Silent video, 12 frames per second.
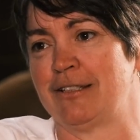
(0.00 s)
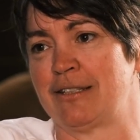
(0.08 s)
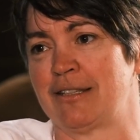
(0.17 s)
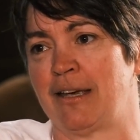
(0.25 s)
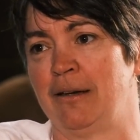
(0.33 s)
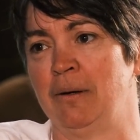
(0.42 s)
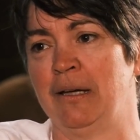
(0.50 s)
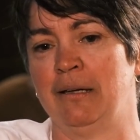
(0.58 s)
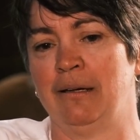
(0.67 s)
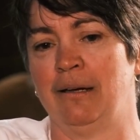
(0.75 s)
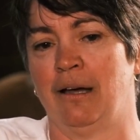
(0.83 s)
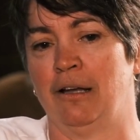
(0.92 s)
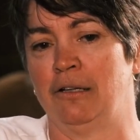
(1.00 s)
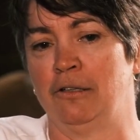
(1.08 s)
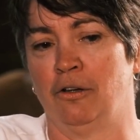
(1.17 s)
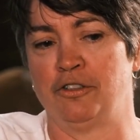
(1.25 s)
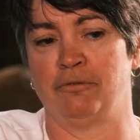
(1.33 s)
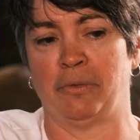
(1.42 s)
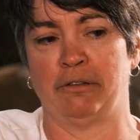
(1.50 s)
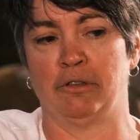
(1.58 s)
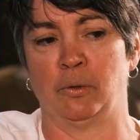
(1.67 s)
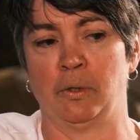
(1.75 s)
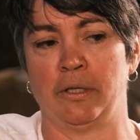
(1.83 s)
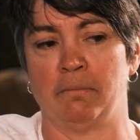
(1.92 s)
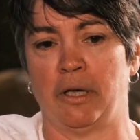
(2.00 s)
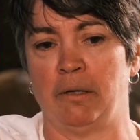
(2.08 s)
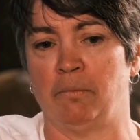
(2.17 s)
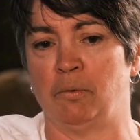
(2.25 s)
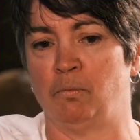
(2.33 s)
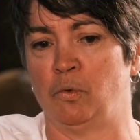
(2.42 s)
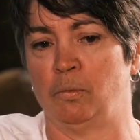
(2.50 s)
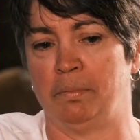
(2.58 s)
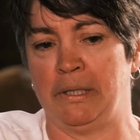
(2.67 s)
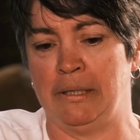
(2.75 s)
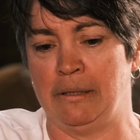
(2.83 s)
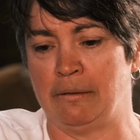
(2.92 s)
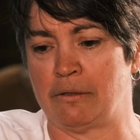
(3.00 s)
So a lot of my role at the moment will be